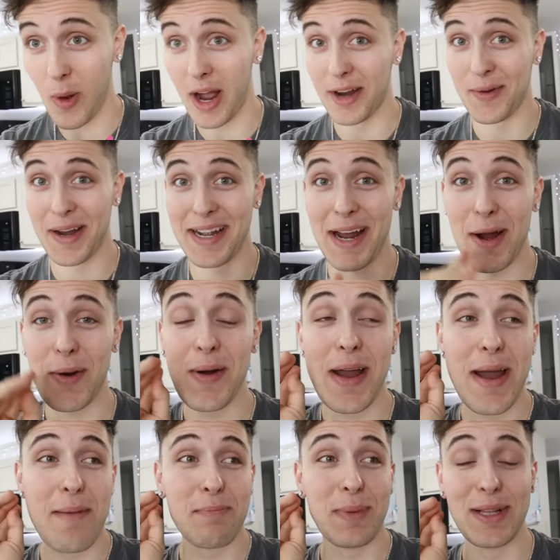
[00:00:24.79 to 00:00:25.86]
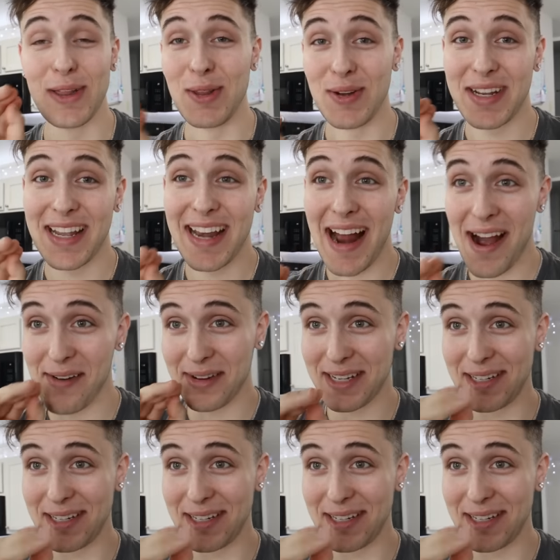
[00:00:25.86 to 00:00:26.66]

quiet right now, but look at how